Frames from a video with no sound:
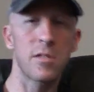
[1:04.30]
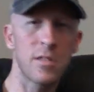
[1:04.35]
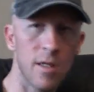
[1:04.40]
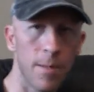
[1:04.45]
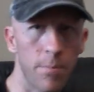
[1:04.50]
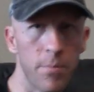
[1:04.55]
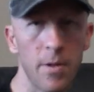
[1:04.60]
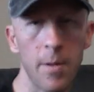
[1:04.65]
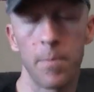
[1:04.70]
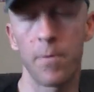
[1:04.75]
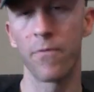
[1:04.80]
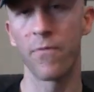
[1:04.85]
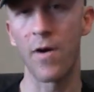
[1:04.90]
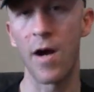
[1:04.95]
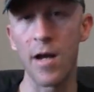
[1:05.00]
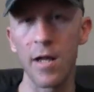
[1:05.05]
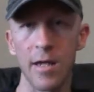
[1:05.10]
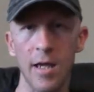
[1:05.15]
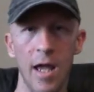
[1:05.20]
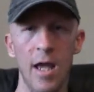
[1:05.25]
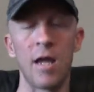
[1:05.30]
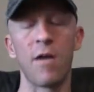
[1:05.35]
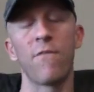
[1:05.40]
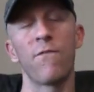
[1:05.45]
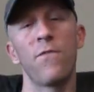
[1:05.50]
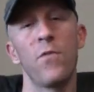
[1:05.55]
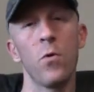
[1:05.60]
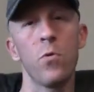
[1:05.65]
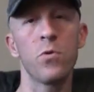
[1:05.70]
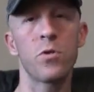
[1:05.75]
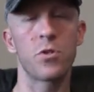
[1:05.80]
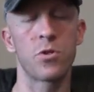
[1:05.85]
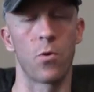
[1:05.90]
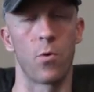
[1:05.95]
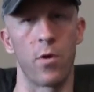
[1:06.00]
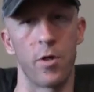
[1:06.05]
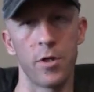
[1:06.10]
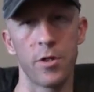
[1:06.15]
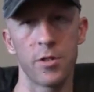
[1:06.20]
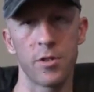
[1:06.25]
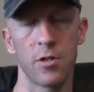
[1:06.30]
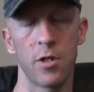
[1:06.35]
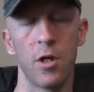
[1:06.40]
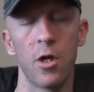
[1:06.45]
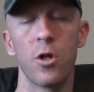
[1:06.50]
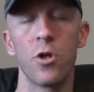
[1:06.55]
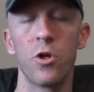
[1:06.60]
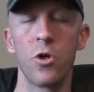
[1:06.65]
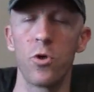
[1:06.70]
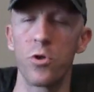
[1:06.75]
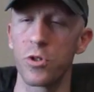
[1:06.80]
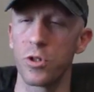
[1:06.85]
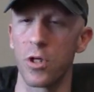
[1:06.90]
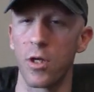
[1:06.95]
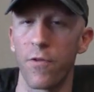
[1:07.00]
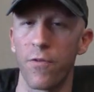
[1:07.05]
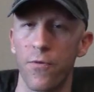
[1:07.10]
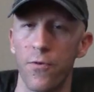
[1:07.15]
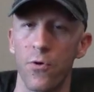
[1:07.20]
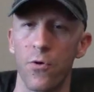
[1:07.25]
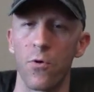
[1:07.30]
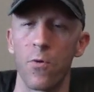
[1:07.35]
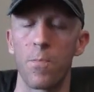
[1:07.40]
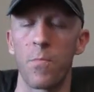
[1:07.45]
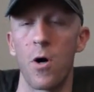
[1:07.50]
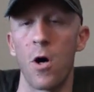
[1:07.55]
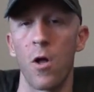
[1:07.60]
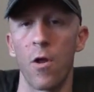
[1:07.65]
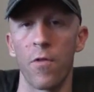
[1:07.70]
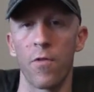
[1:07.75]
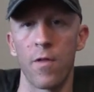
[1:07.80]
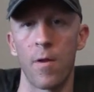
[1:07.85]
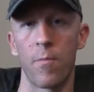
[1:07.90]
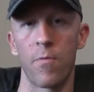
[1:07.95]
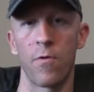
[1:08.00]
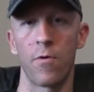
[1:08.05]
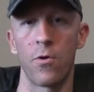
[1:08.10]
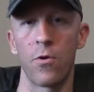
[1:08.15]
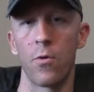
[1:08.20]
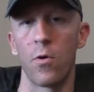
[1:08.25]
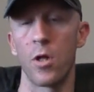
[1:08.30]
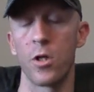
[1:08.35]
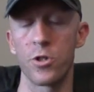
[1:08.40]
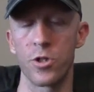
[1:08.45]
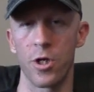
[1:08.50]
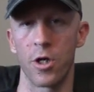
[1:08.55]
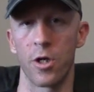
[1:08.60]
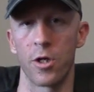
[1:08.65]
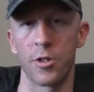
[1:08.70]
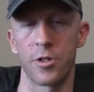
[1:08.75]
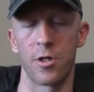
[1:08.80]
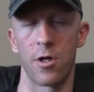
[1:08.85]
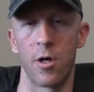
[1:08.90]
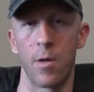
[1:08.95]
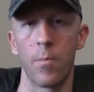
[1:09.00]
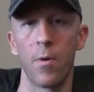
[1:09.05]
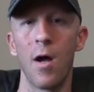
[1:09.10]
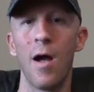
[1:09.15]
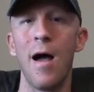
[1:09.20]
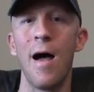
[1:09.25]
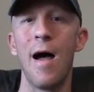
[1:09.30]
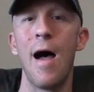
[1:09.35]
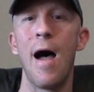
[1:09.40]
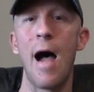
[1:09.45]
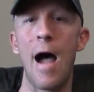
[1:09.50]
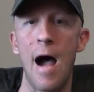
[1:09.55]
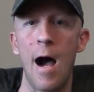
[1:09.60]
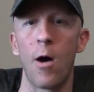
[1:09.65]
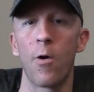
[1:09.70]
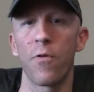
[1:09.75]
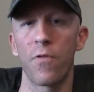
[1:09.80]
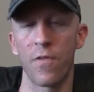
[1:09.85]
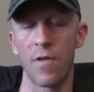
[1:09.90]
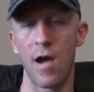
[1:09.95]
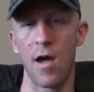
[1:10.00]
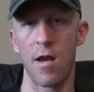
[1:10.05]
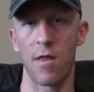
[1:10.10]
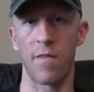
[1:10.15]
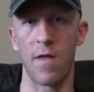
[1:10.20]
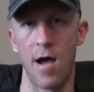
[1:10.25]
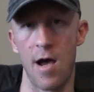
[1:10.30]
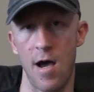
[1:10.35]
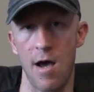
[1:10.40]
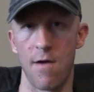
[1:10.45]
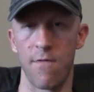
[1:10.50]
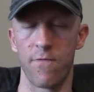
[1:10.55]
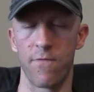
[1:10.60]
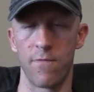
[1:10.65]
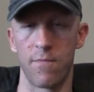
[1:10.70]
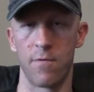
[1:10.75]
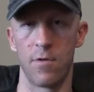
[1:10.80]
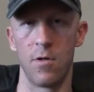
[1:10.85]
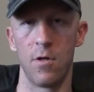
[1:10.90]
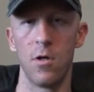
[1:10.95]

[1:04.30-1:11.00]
simply providing a food source, usually through pollen substitute and sugar syrup, outside of the hive.